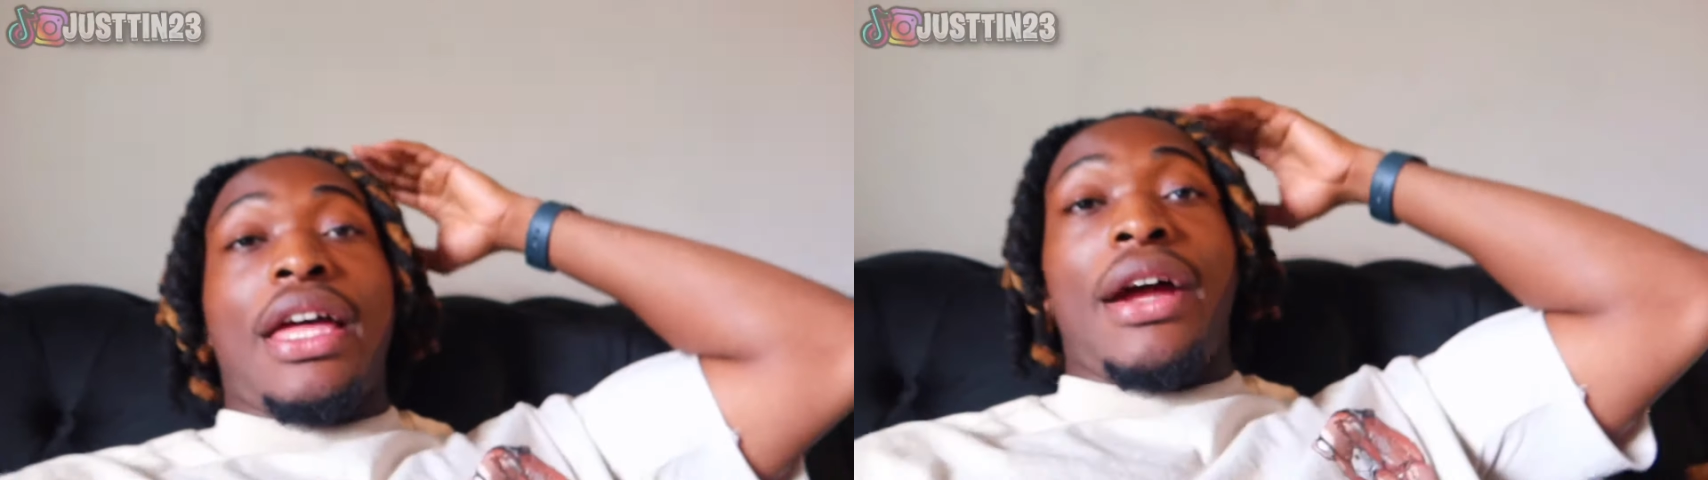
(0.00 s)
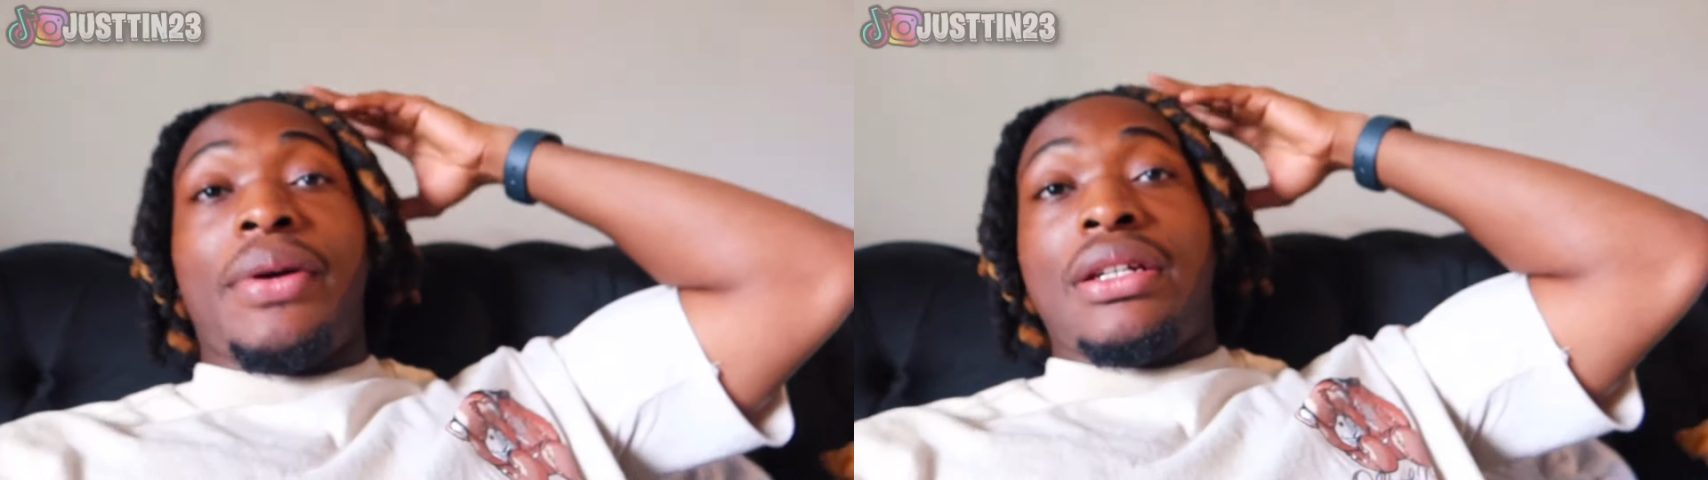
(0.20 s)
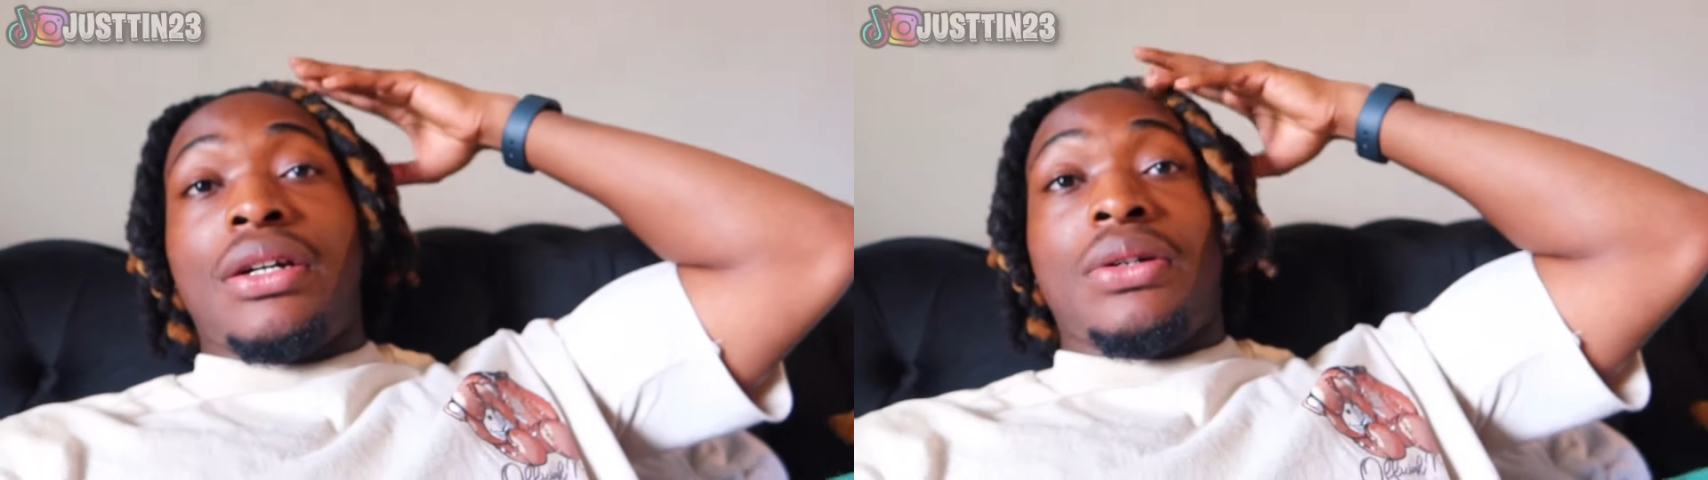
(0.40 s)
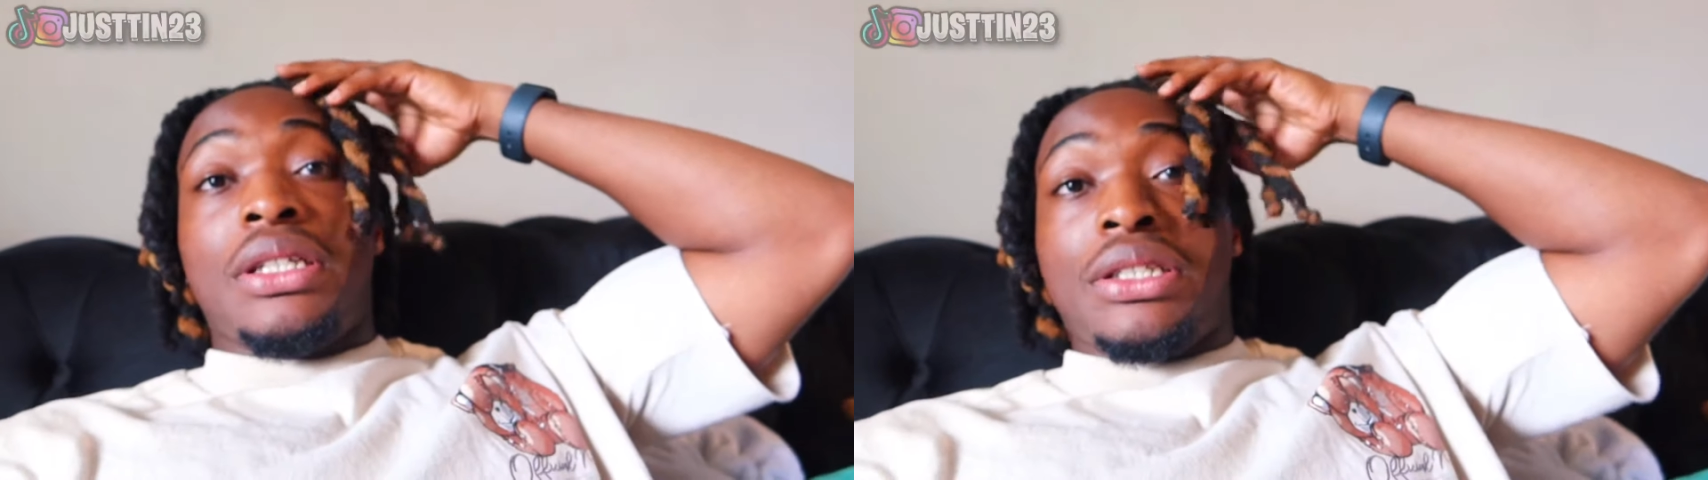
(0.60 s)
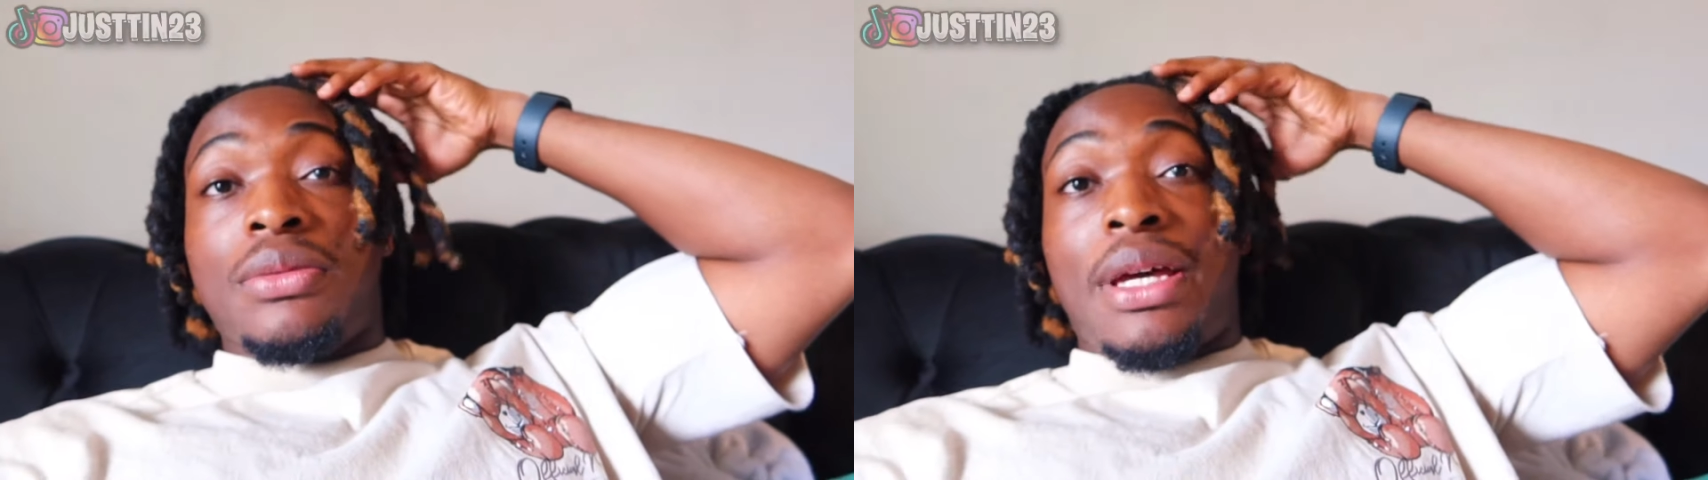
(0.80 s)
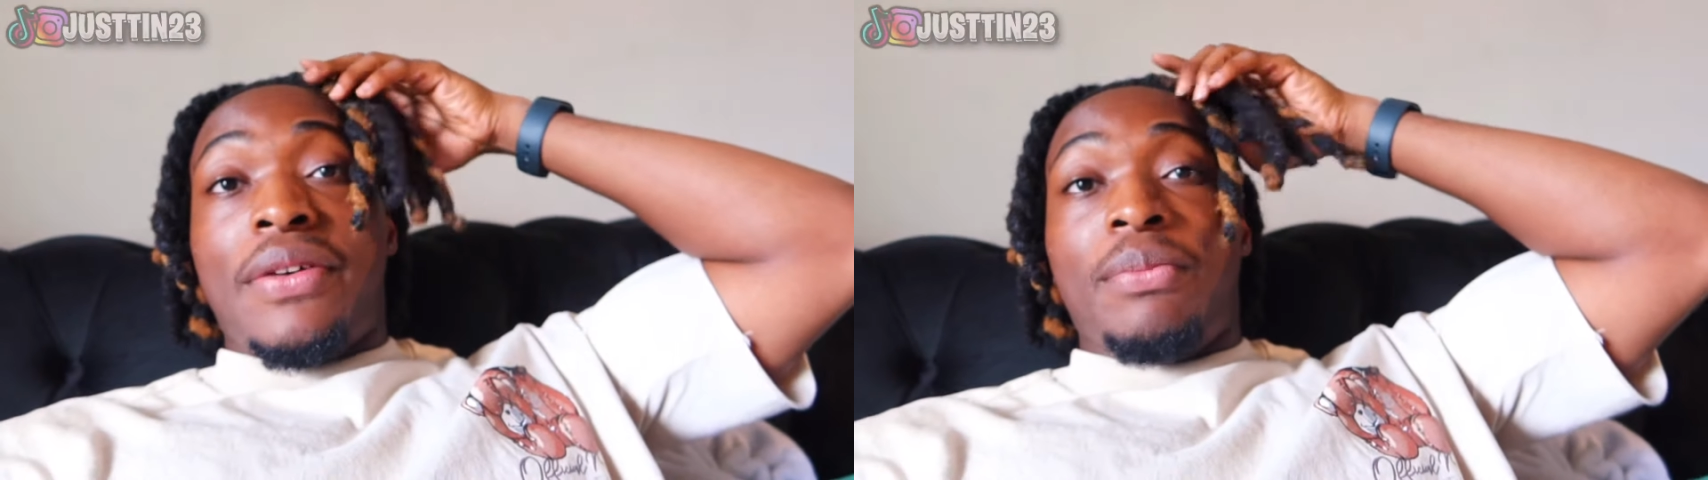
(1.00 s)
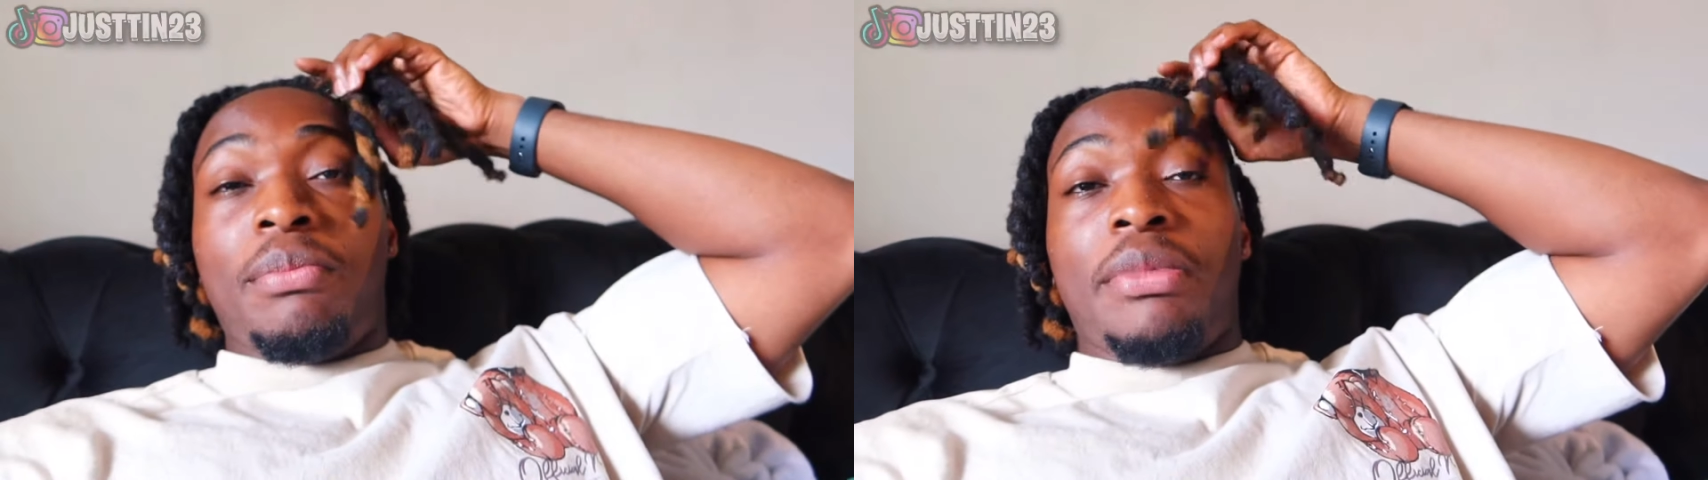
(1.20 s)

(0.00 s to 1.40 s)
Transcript: Y'all already know this is my